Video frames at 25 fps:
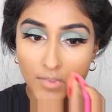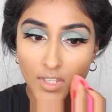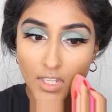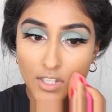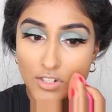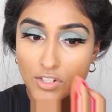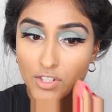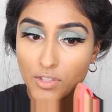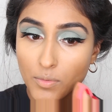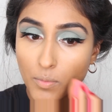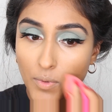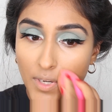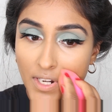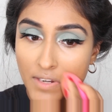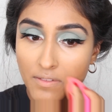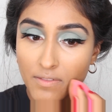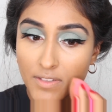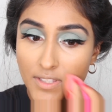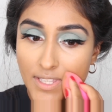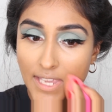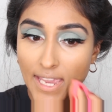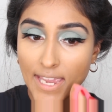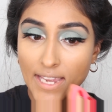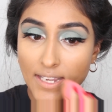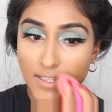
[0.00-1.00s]
And just
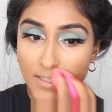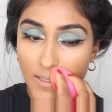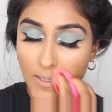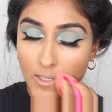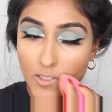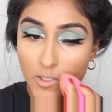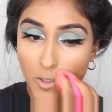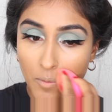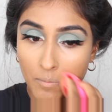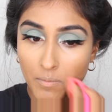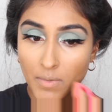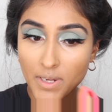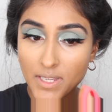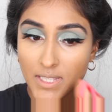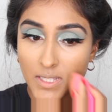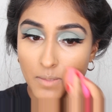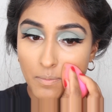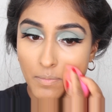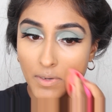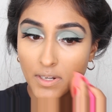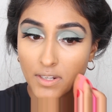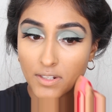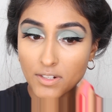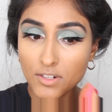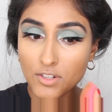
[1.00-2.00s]
whatever's excess on my
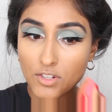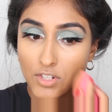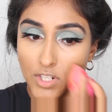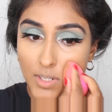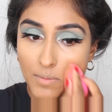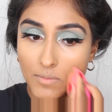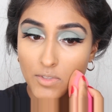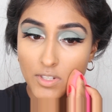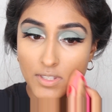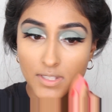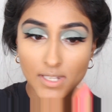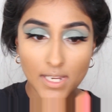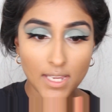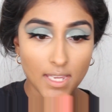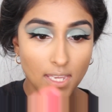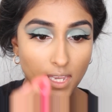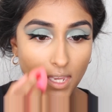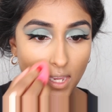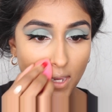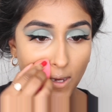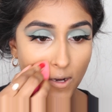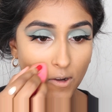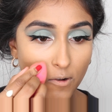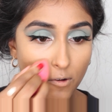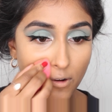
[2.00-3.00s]
sponge, I'm just
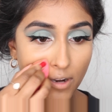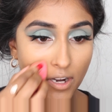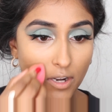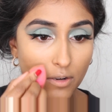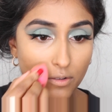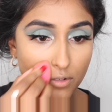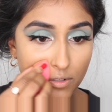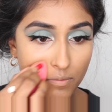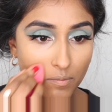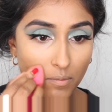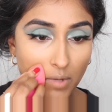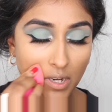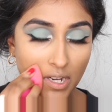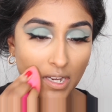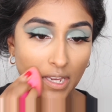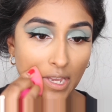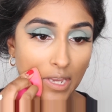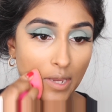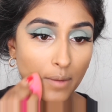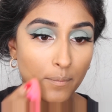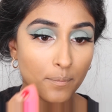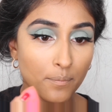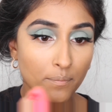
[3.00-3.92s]
taking it around my